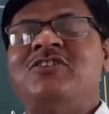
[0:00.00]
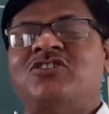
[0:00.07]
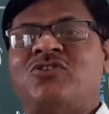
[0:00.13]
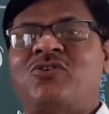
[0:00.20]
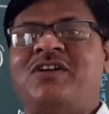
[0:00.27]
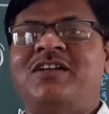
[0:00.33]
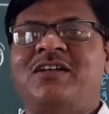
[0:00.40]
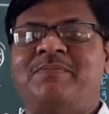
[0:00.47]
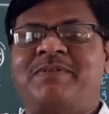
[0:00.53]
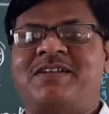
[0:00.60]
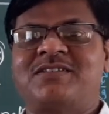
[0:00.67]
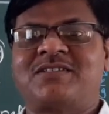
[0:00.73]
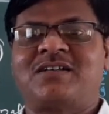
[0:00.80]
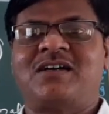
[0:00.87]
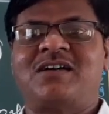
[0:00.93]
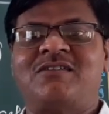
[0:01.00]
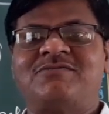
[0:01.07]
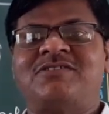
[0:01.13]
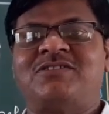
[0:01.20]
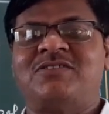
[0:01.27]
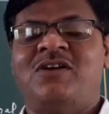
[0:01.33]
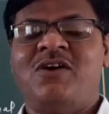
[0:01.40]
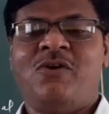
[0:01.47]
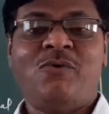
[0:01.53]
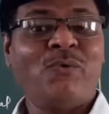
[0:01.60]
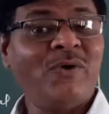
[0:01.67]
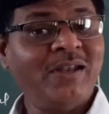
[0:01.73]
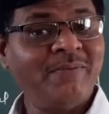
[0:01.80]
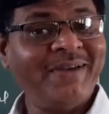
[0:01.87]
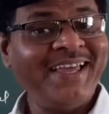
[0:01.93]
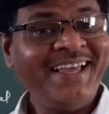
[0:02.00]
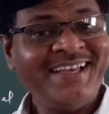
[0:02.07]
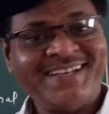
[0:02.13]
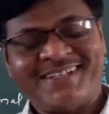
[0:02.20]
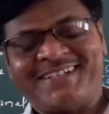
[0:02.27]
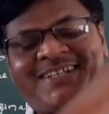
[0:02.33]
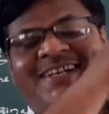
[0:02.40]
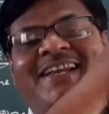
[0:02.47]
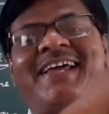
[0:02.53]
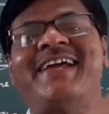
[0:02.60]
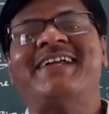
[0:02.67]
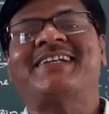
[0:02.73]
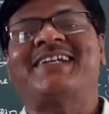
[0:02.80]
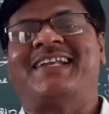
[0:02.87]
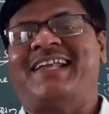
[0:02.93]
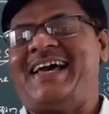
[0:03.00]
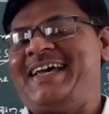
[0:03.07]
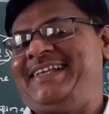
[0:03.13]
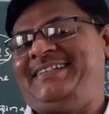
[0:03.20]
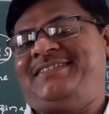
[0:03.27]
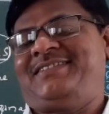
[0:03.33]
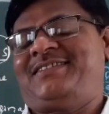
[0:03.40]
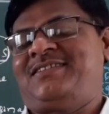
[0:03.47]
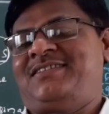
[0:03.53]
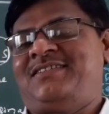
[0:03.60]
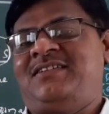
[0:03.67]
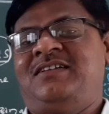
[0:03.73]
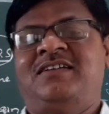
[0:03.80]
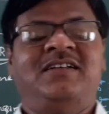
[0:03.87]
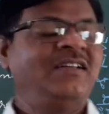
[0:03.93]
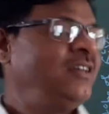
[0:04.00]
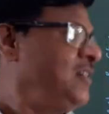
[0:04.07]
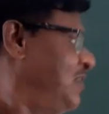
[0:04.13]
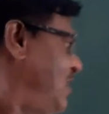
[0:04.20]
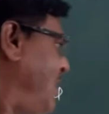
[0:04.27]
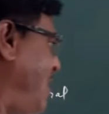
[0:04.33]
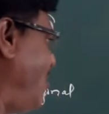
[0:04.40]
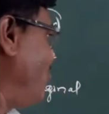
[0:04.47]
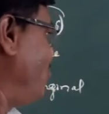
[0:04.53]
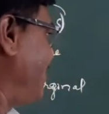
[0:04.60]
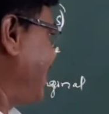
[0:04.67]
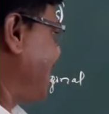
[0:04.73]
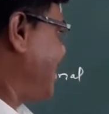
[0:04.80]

So indifference curves will be straight lines. How we can